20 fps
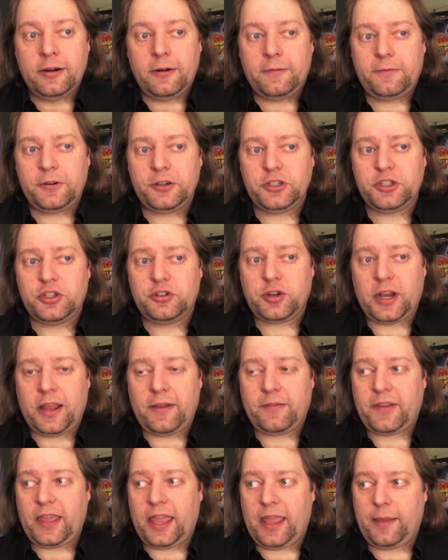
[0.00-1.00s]
first
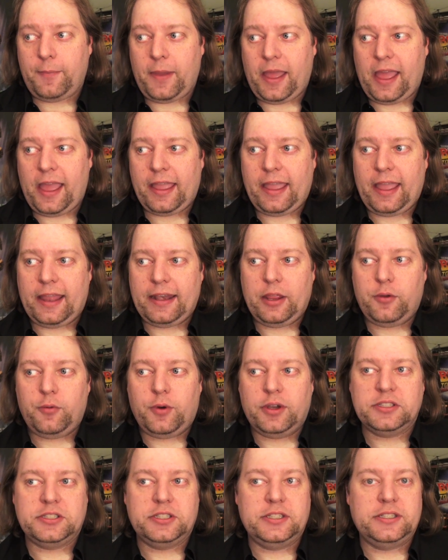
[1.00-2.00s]
draft came back and he
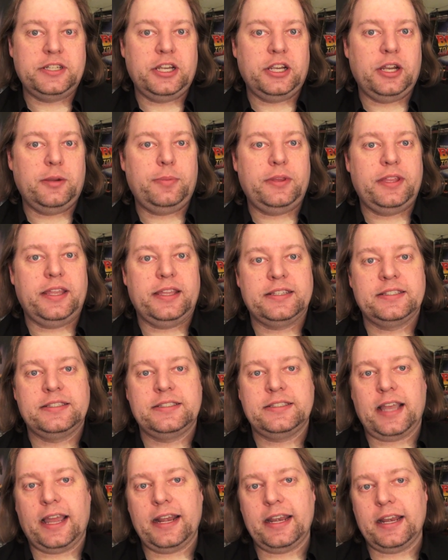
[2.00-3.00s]
wasn't terribly
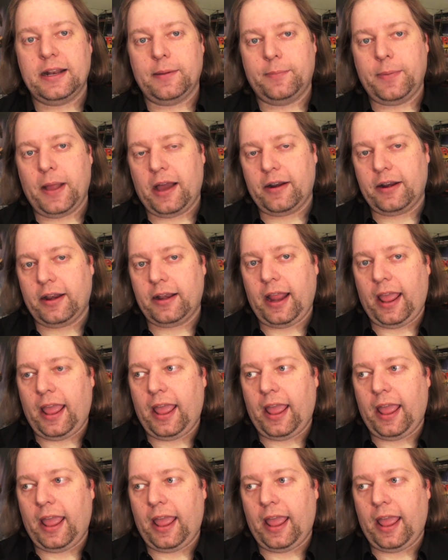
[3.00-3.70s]
excited about it,